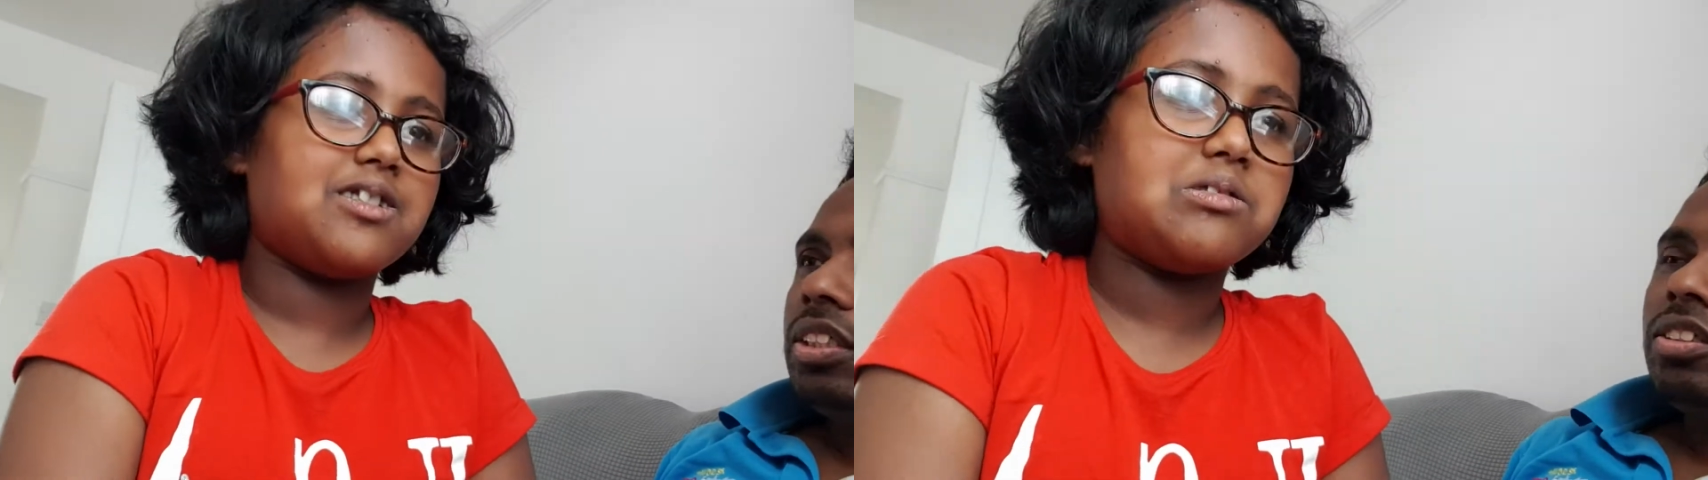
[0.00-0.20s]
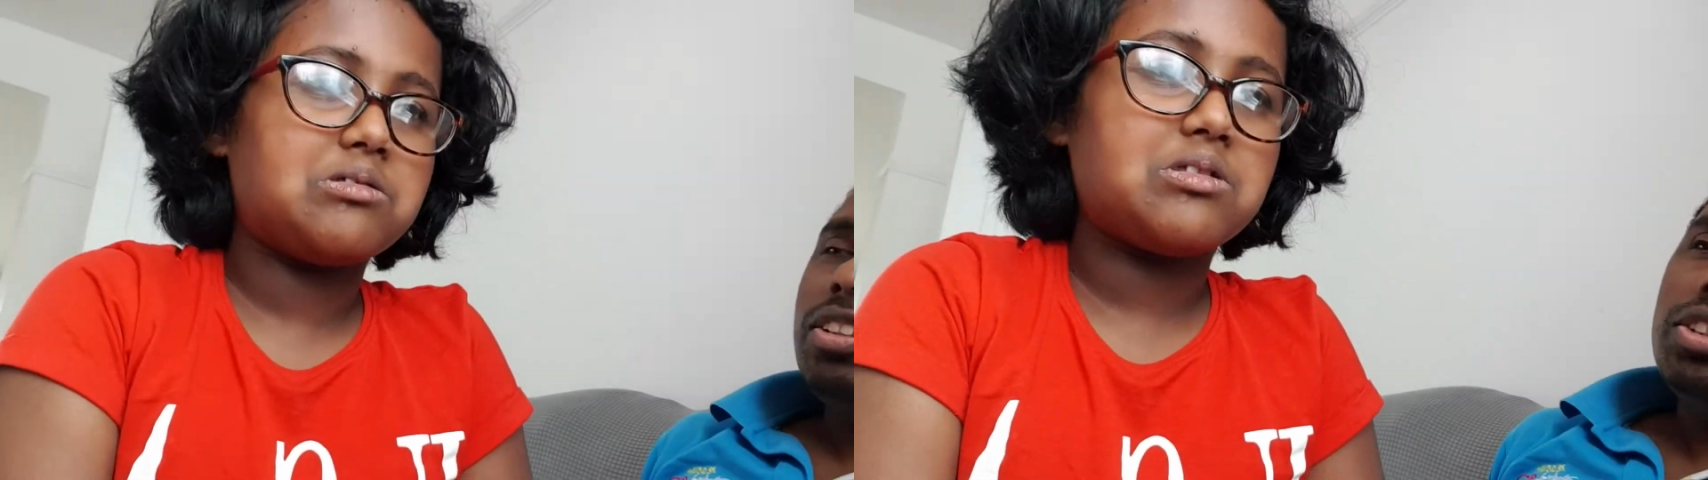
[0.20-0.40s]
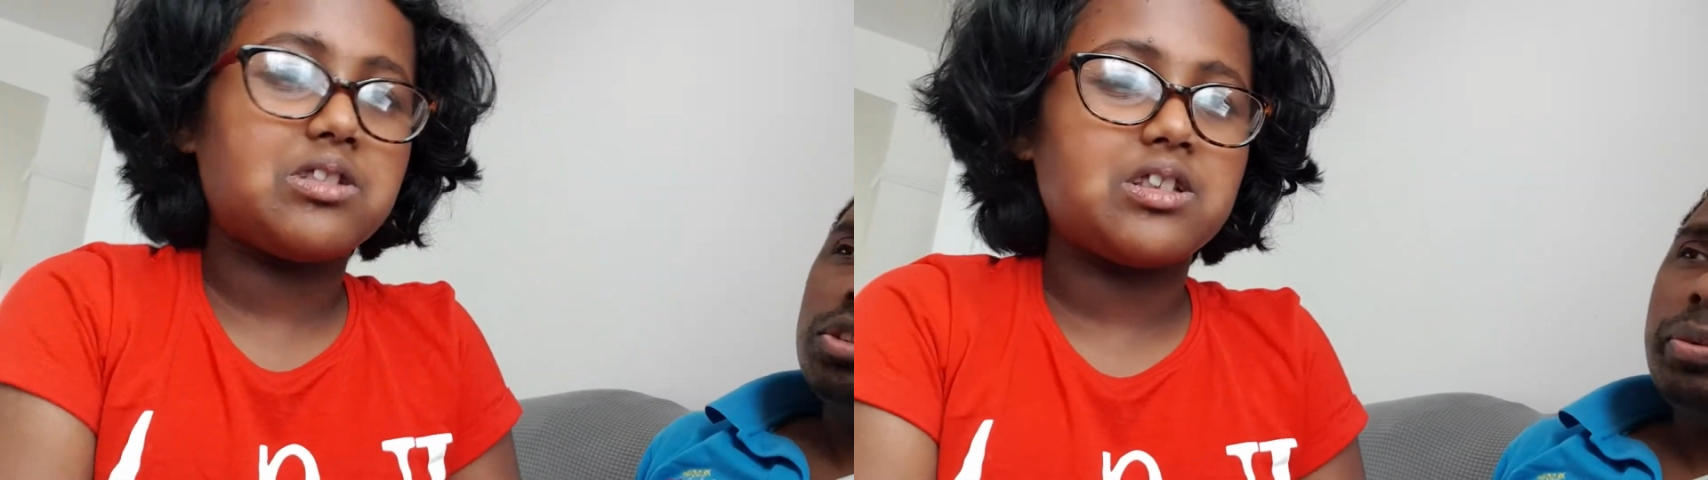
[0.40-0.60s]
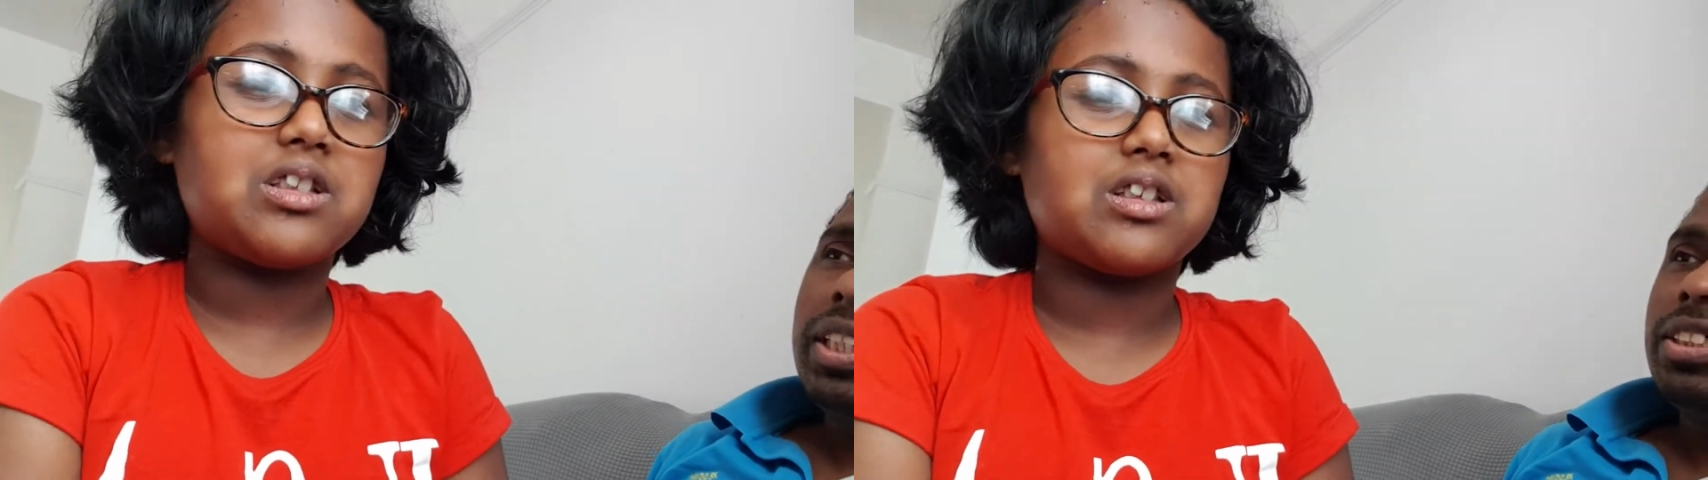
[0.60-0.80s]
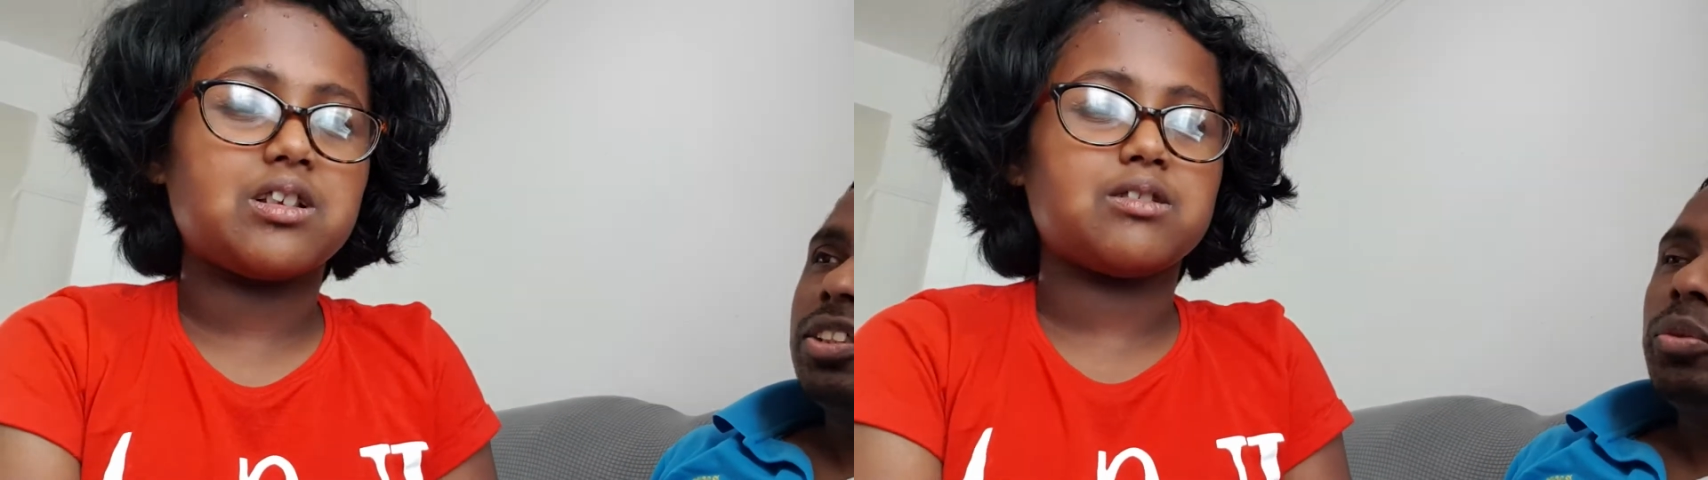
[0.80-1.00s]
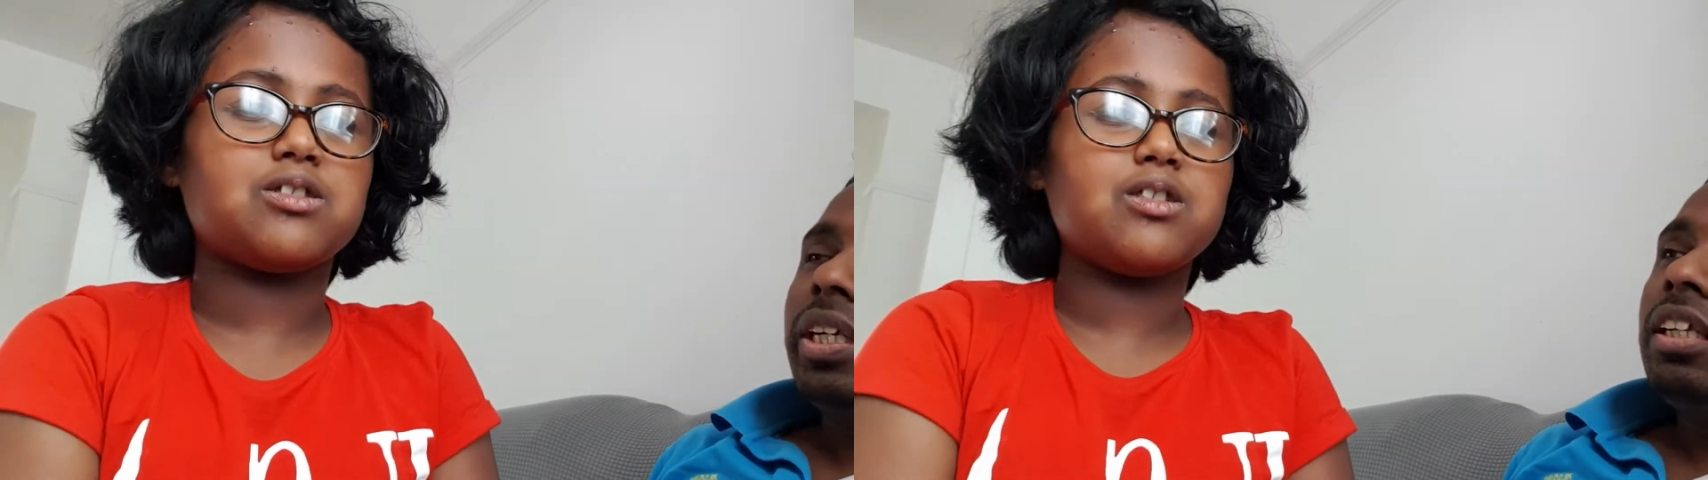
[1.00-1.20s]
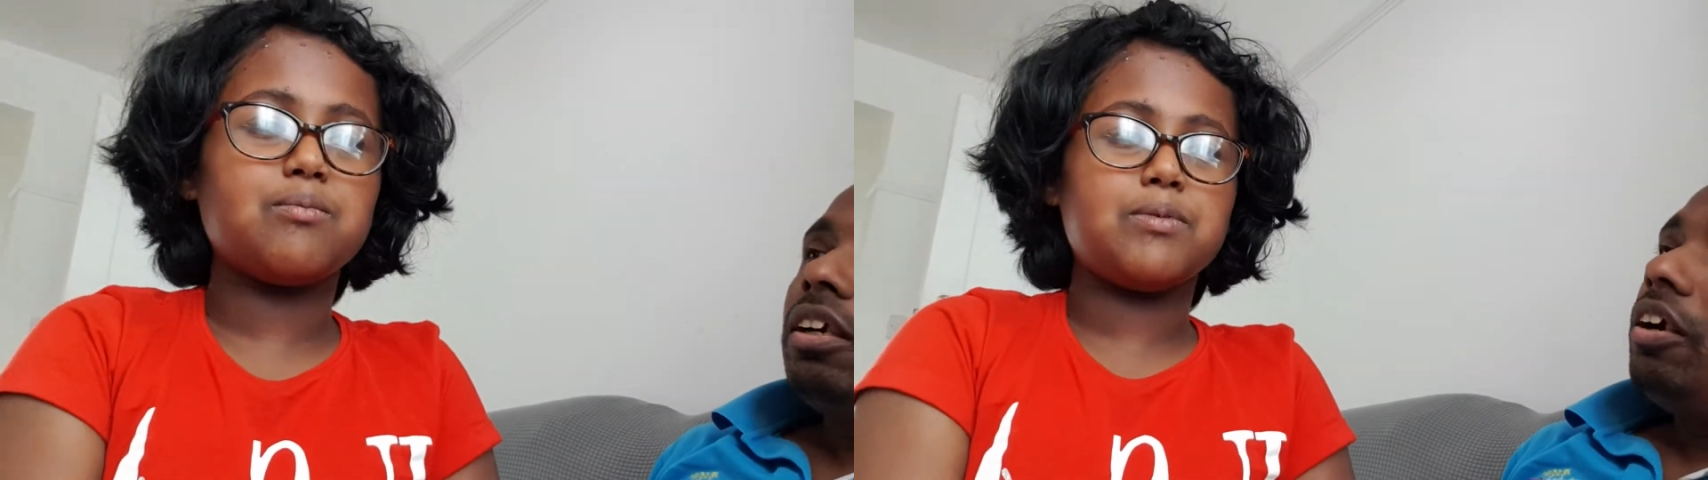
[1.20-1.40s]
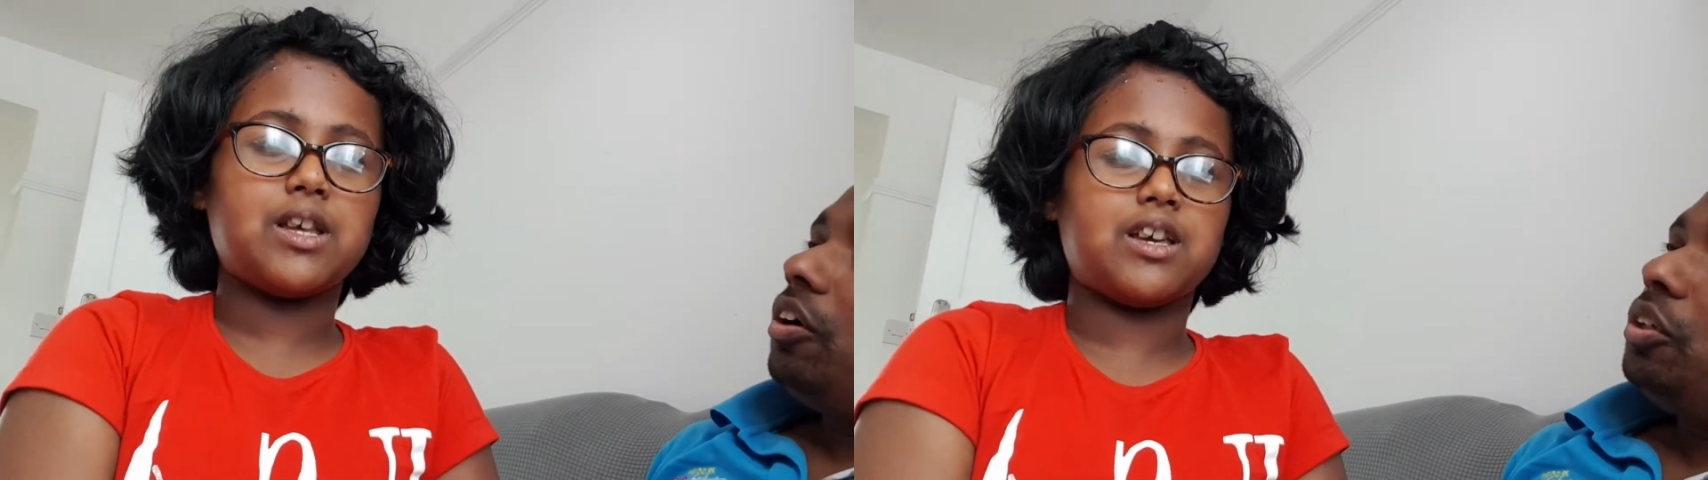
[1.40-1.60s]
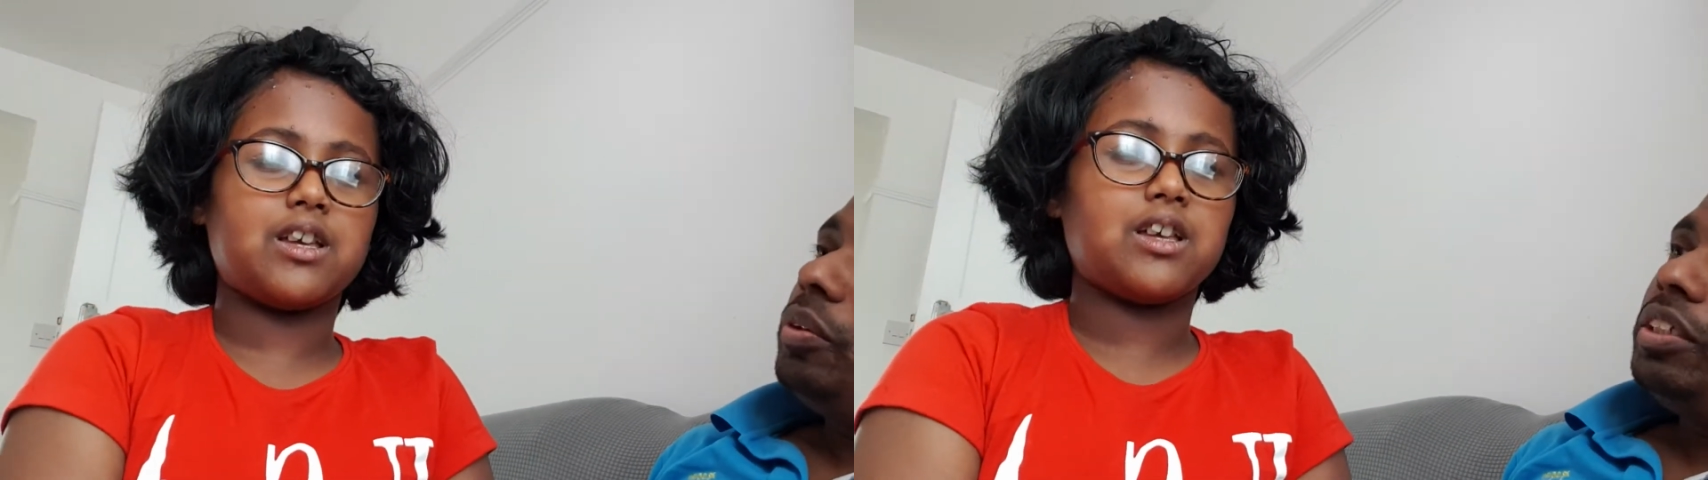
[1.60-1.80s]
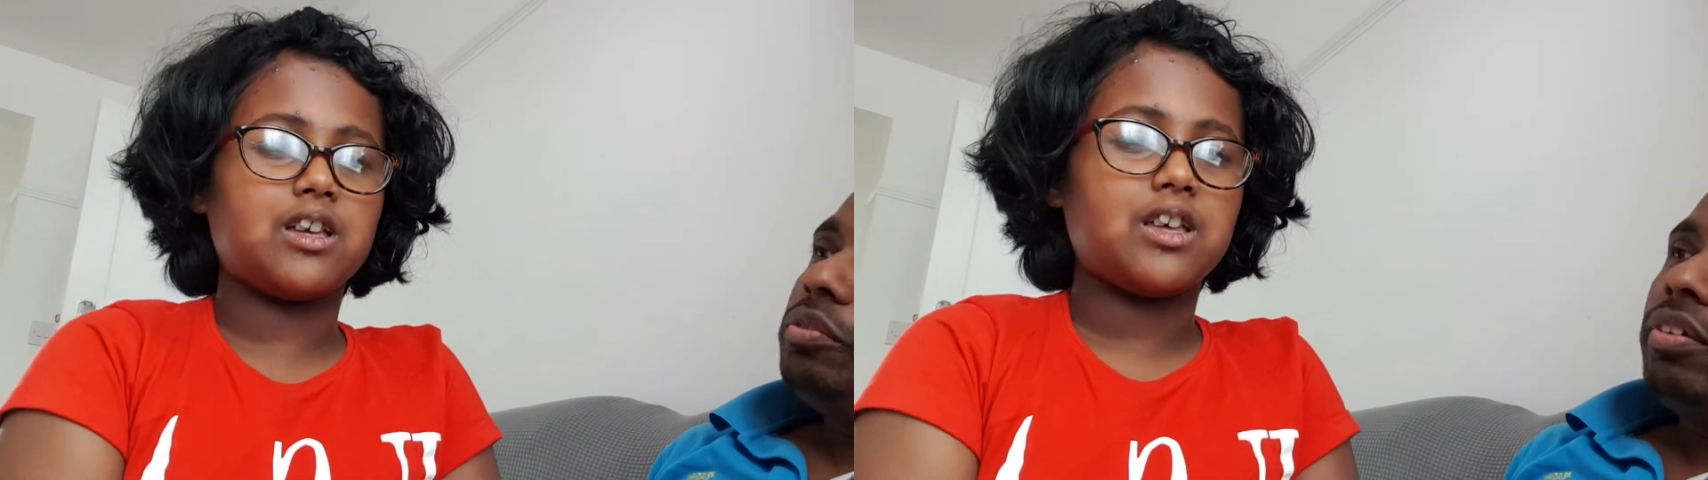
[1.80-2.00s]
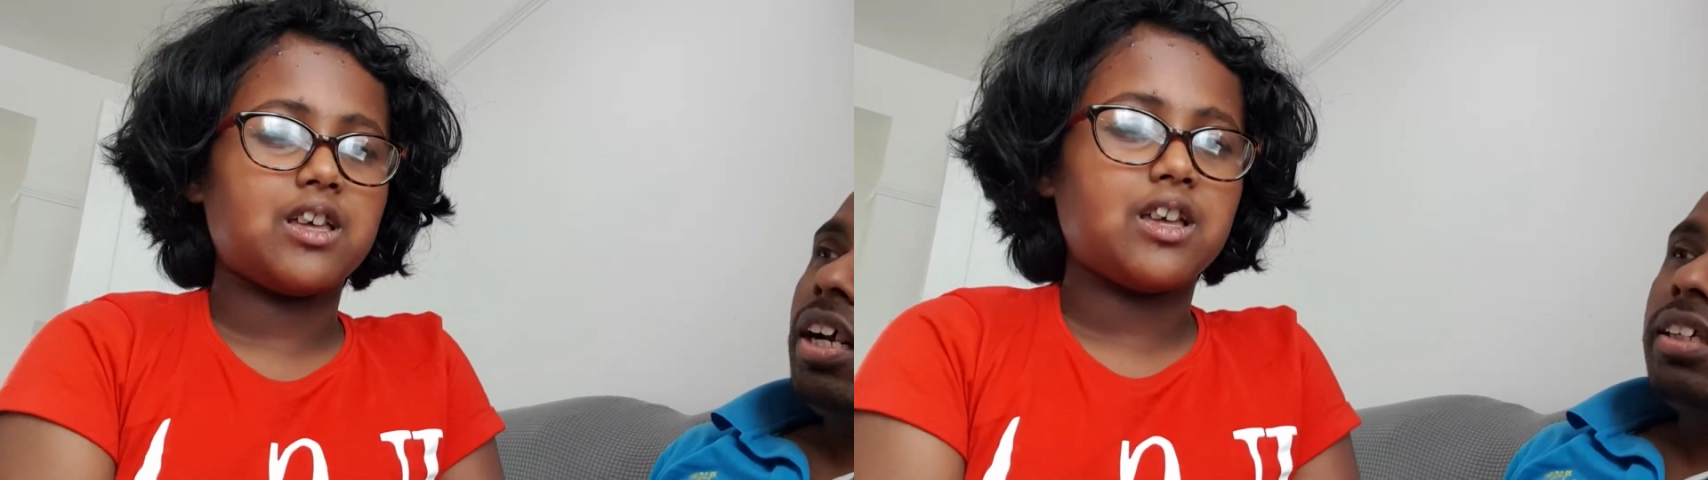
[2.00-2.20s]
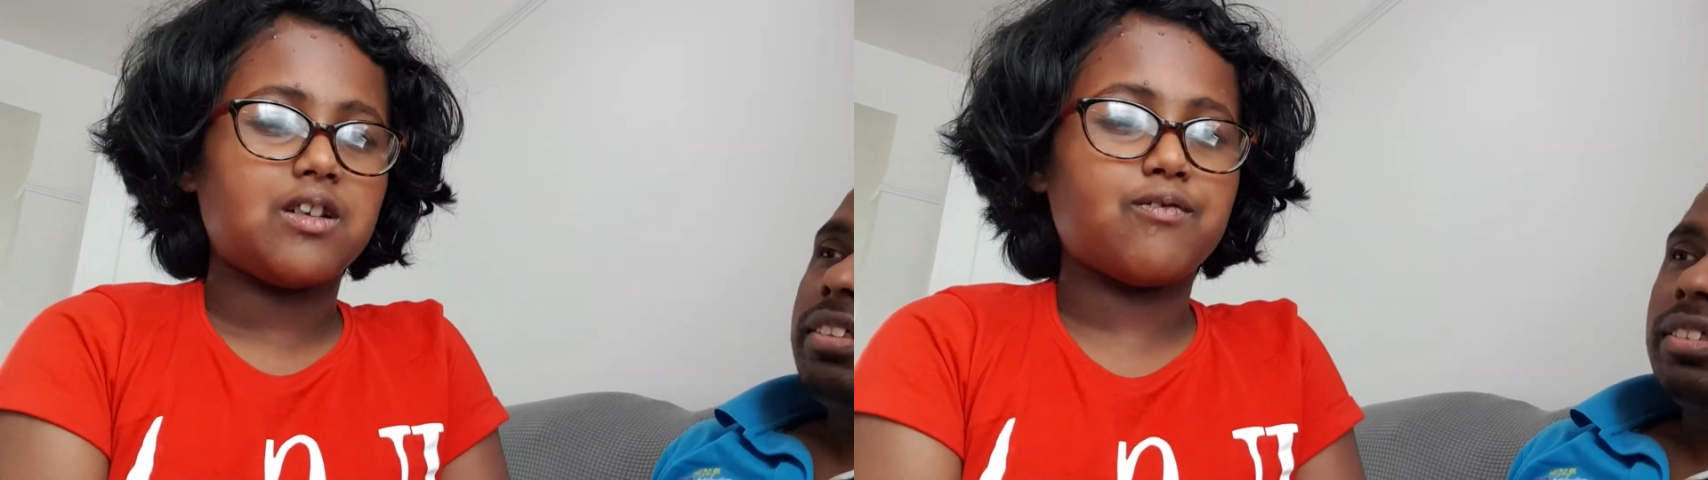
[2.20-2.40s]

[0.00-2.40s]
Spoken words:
There's only two places you went? You went to France?